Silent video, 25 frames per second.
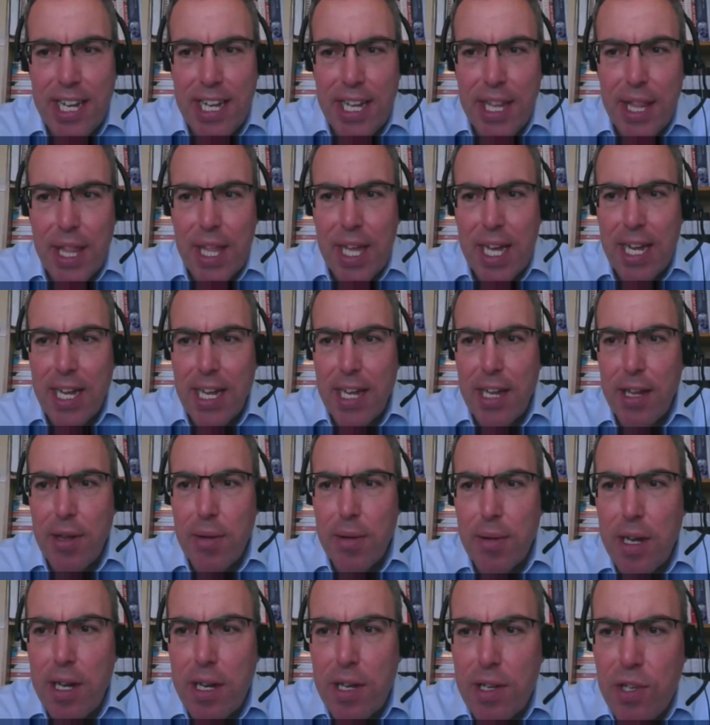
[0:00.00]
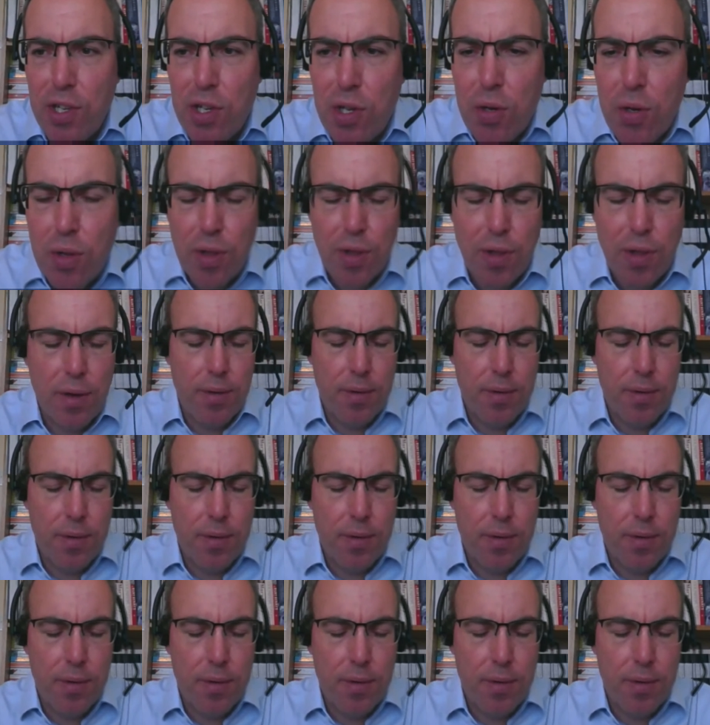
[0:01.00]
Thank you. Jonathan?